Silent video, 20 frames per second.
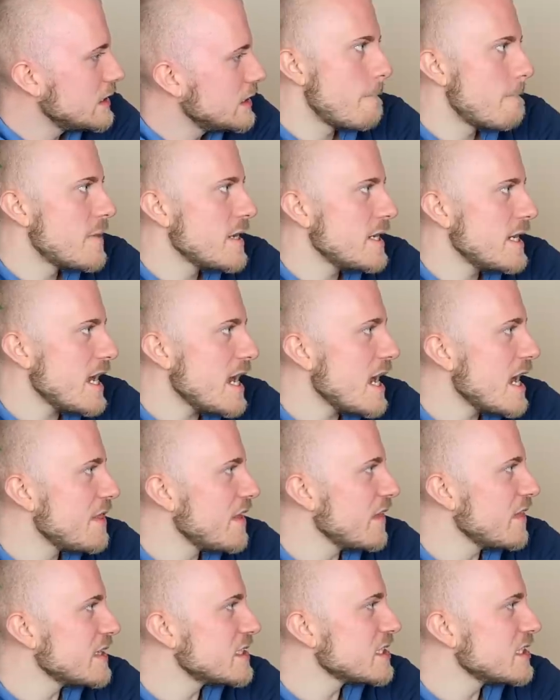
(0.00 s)
But yeah, I
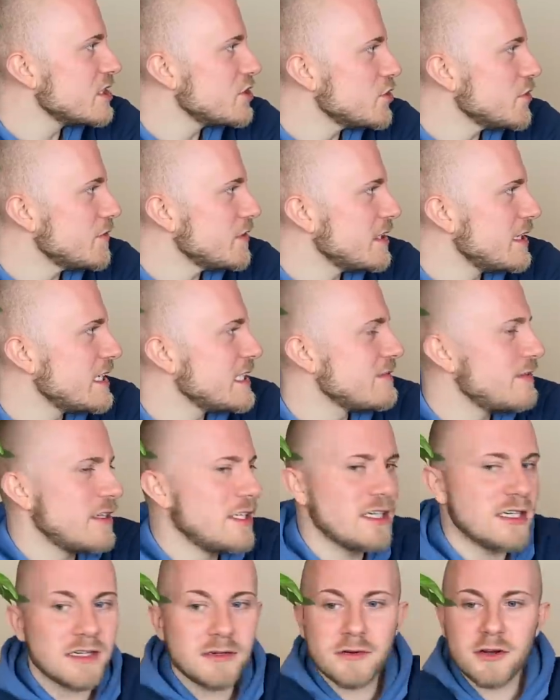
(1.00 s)
think that's gonna do it for today's
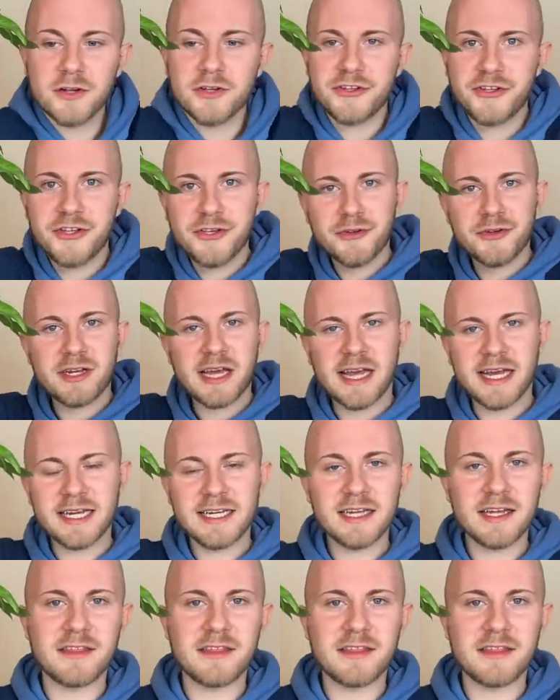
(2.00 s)
video, our Q and A.